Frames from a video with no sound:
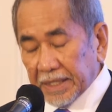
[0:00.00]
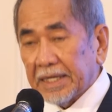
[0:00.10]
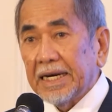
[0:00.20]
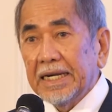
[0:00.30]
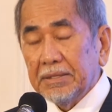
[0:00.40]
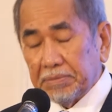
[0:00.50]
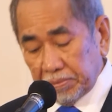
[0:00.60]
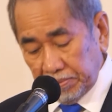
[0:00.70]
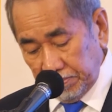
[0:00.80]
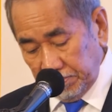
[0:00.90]

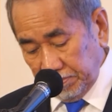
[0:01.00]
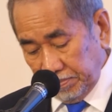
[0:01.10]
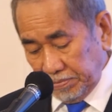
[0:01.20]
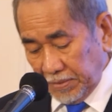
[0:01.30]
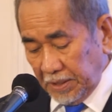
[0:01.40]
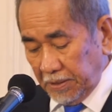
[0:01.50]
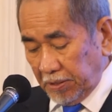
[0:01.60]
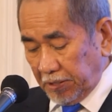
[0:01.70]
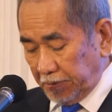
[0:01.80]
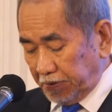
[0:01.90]
Relief.
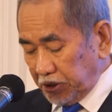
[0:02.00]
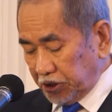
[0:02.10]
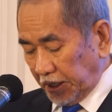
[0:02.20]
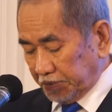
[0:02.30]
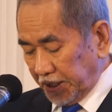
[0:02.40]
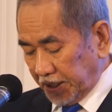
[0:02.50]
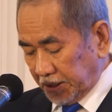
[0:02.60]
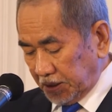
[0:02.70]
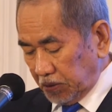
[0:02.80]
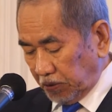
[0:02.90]
The first step
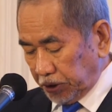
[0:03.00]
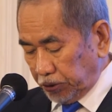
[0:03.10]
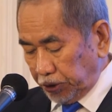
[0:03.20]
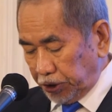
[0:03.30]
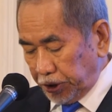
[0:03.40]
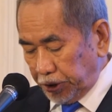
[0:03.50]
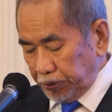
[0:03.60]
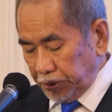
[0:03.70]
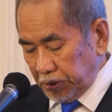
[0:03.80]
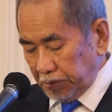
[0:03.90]
taken was to
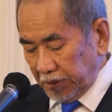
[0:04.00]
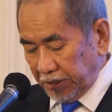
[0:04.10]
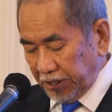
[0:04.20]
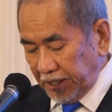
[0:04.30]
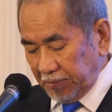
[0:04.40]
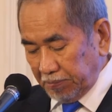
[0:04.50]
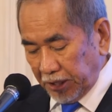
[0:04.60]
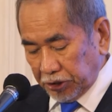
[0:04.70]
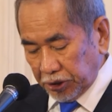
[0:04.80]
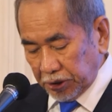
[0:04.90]
introduce relief
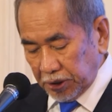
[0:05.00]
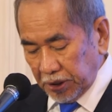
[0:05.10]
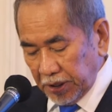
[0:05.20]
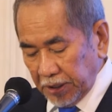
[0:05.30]
measures.